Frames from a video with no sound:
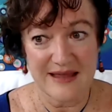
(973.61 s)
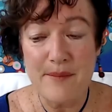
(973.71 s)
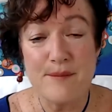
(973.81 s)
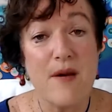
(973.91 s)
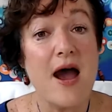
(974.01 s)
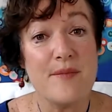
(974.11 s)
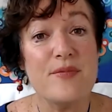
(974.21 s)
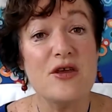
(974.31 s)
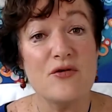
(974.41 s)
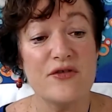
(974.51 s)
That might
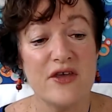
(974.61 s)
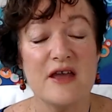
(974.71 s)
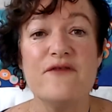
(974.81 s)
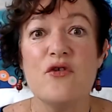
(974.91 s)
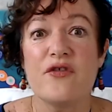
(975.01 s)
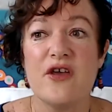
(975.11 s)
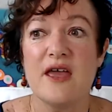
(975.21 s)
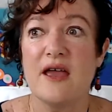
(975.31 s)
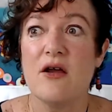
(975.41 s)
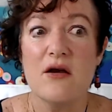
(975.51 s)
be your thing if you're
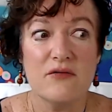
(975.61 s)
thinking,